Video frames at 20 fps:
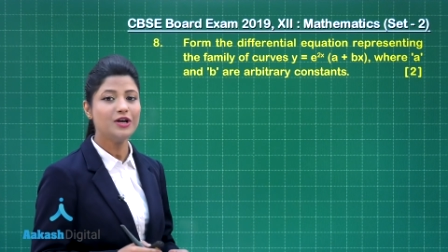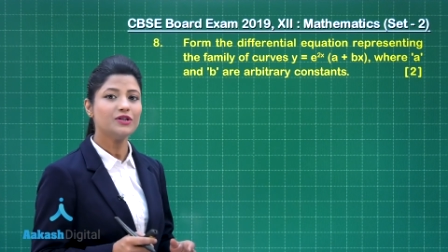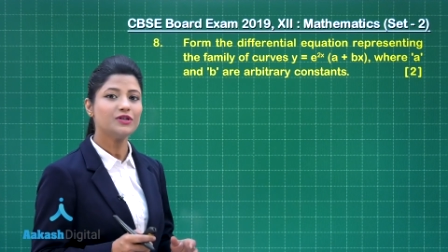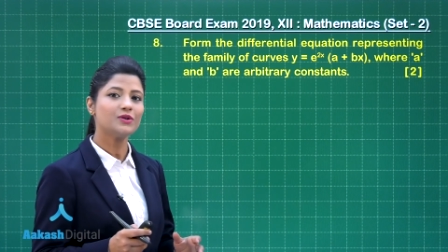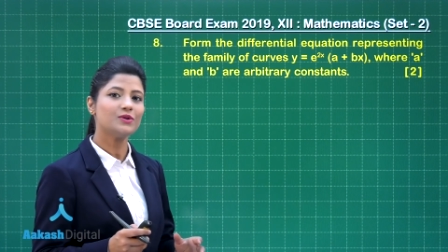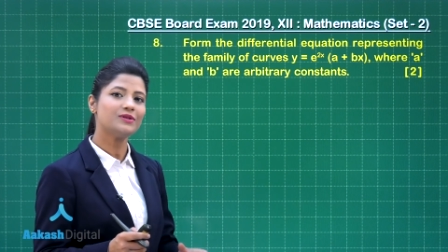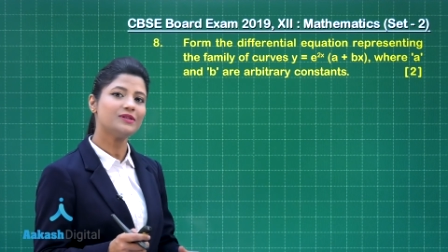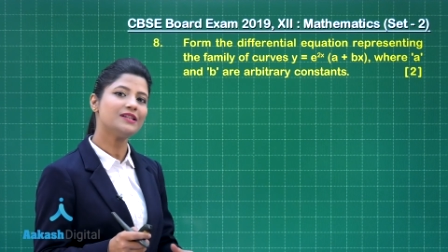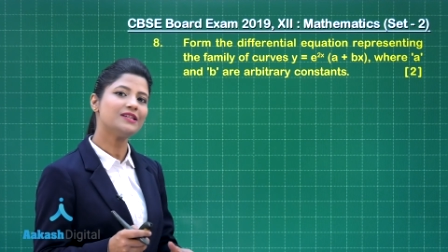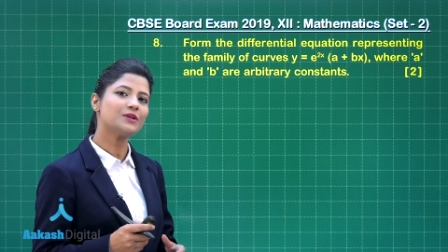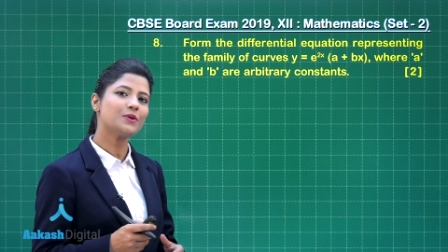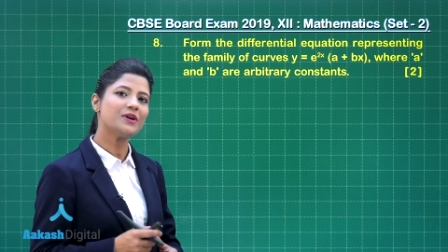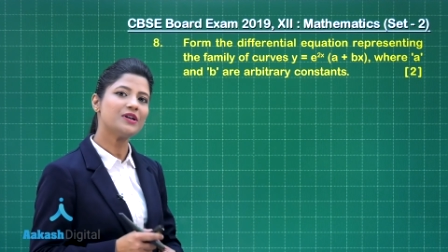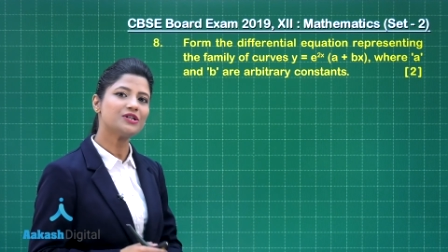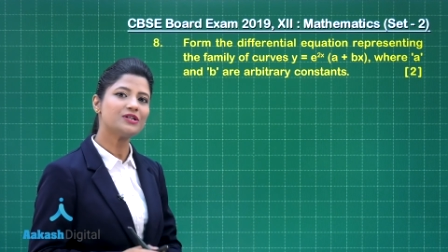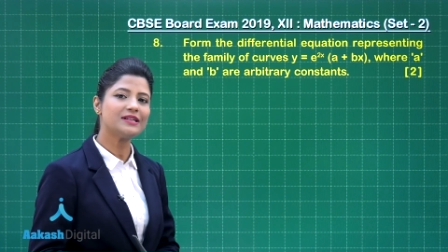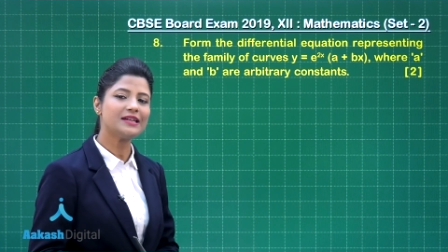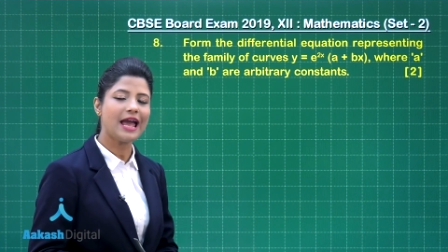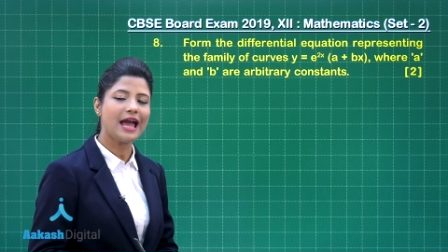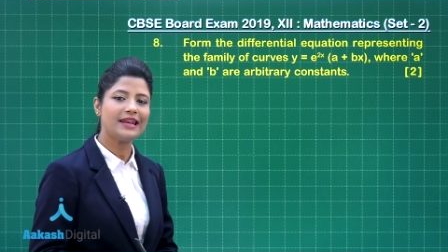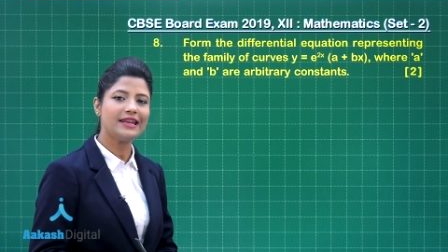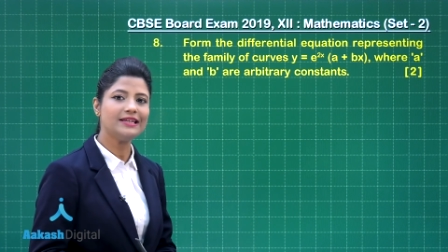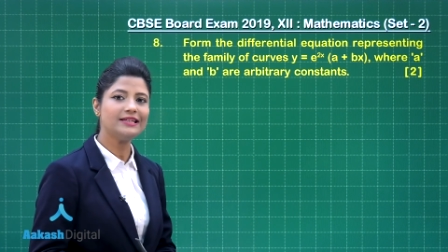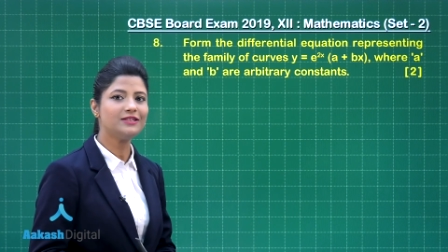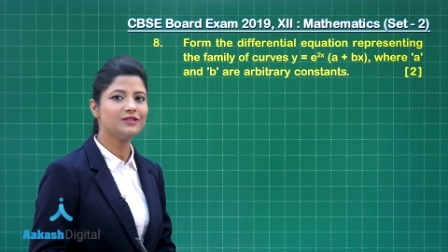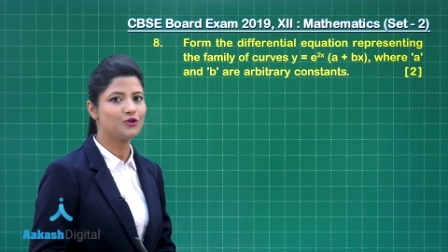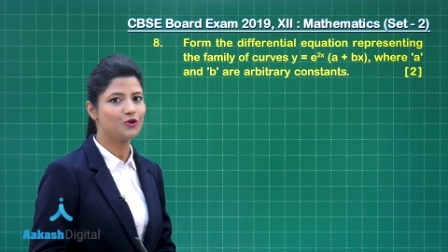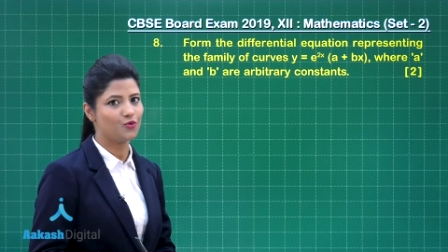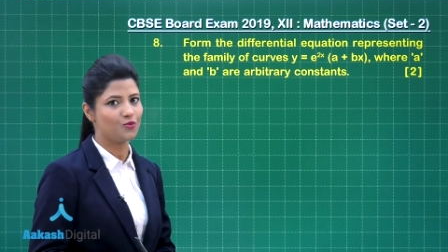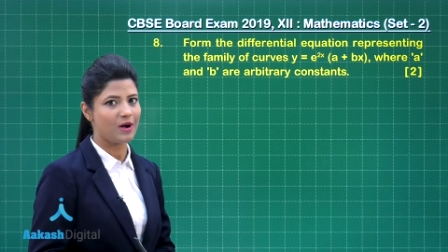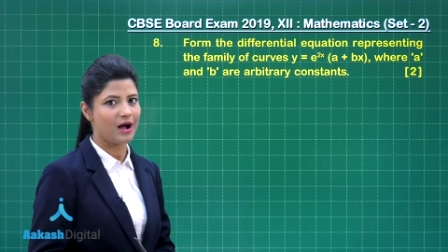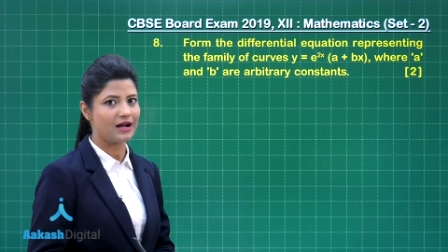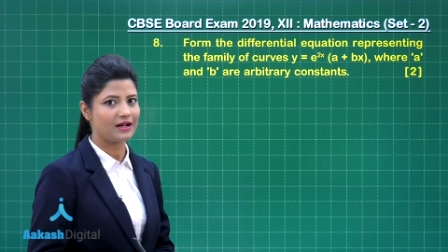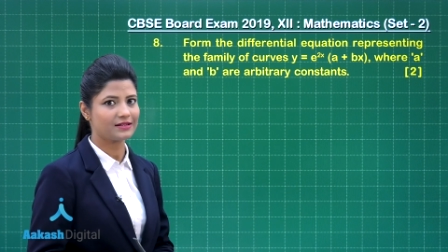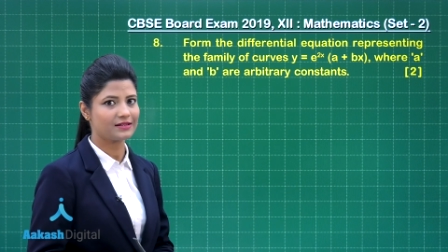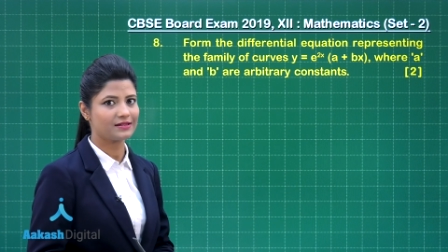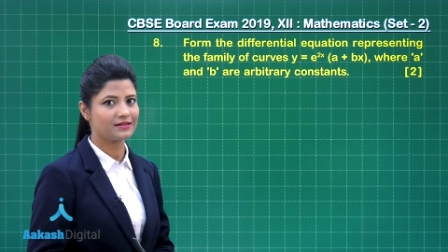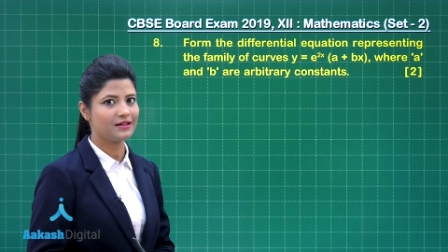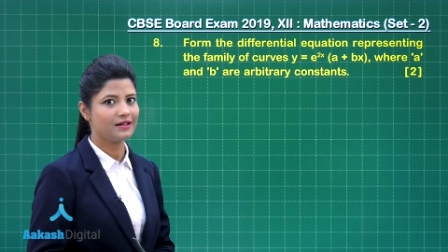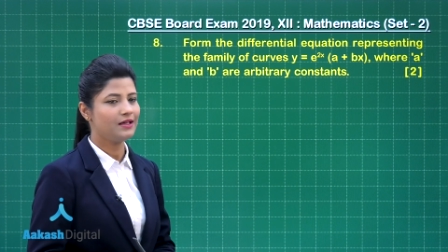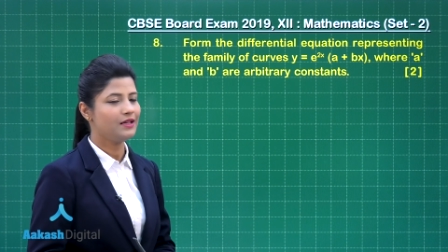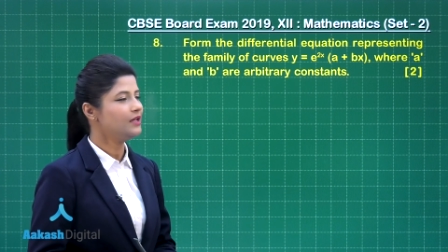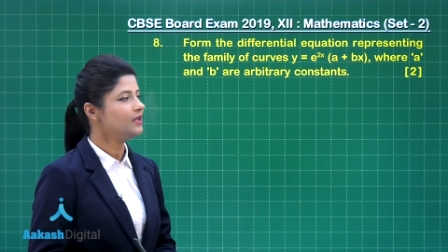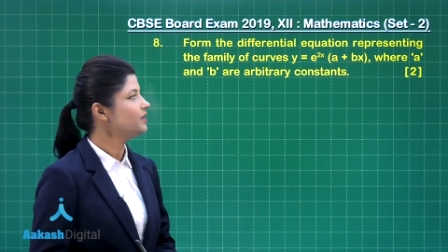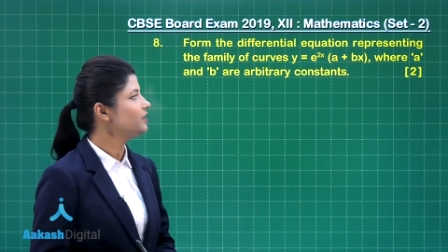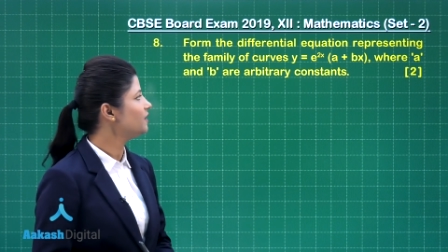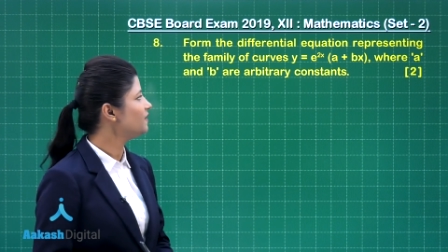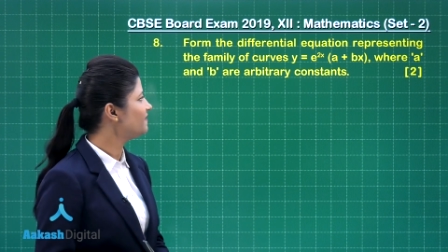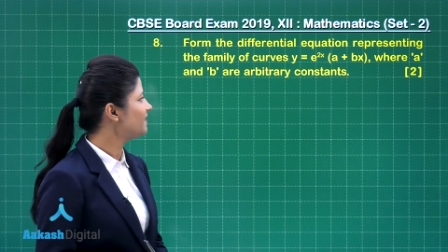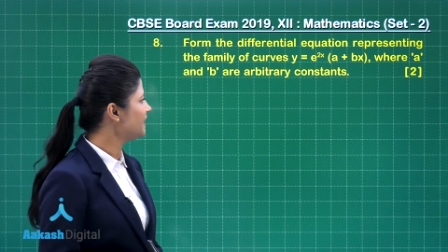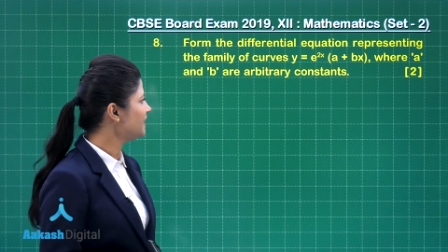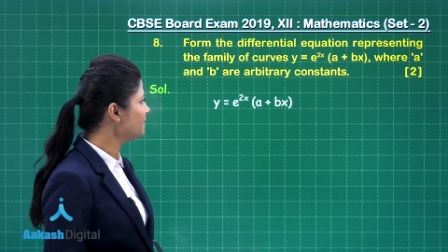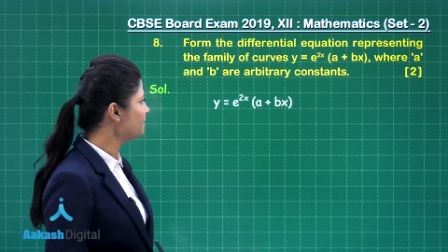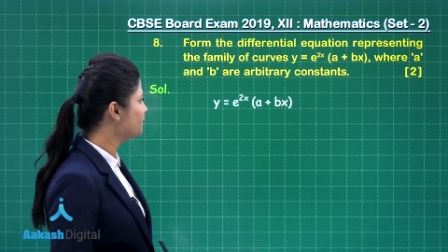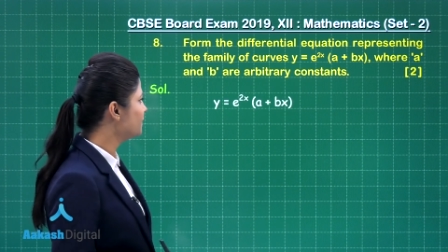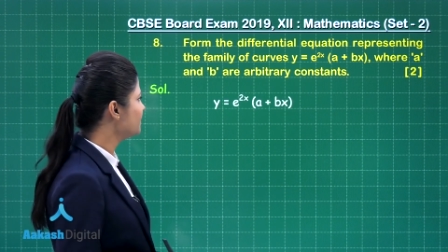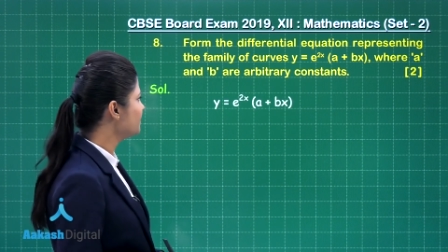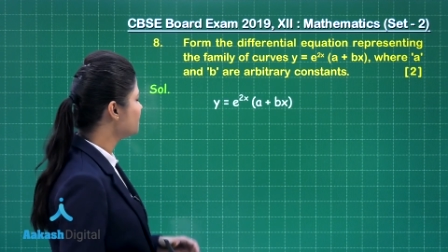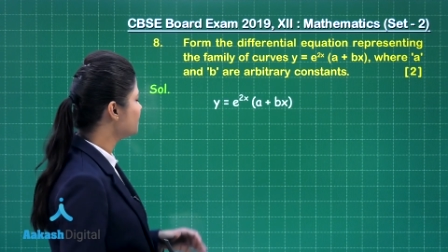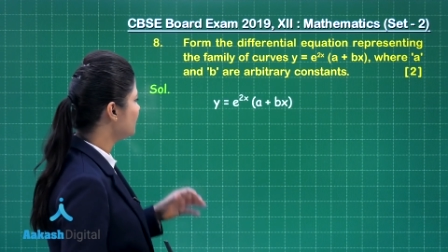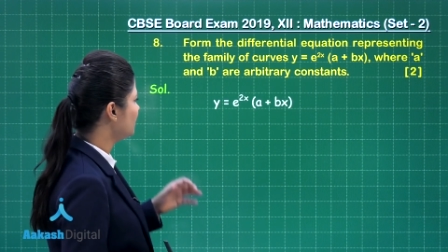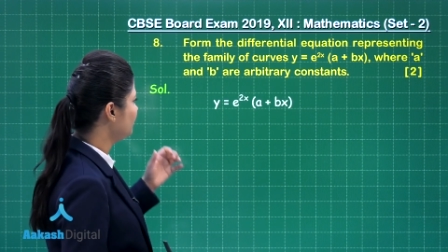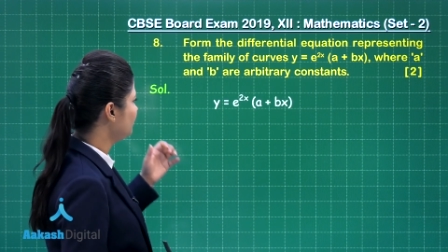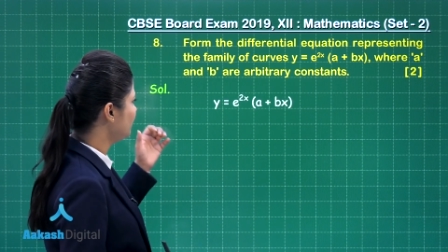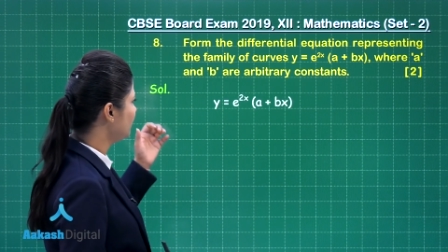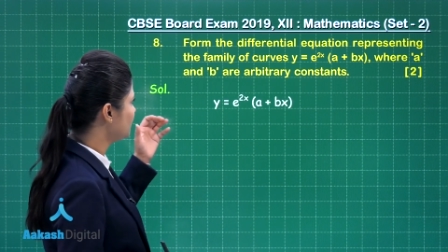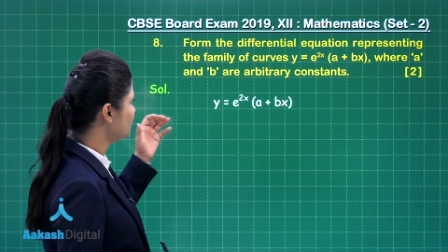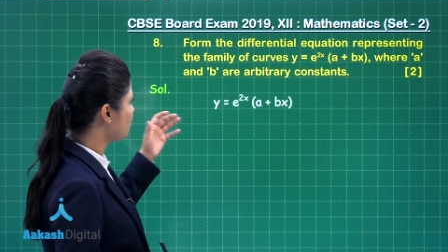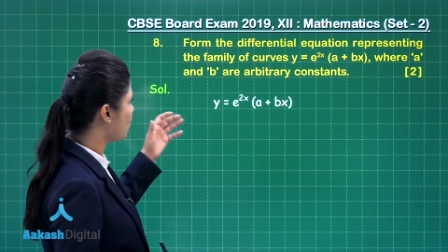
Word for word: So this question carries two marks. Here very first, when we are